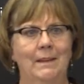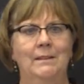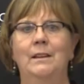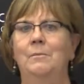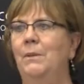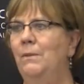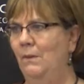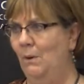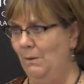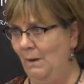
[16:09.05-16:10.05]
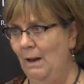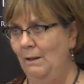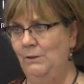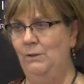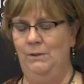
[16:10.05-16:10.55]
some of the
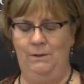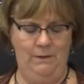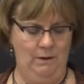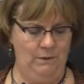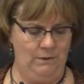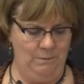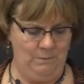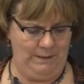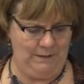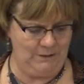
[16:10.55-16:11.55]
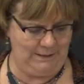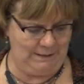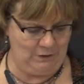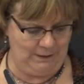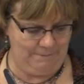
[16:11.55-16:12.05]
cultures of those whom we are
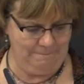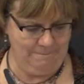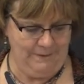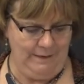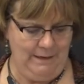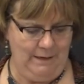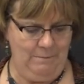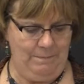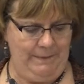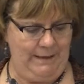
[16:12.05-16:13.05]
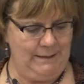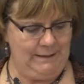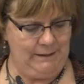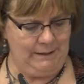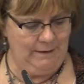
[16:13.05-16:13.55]
teaching. It
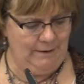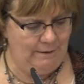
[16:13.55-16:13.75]
places,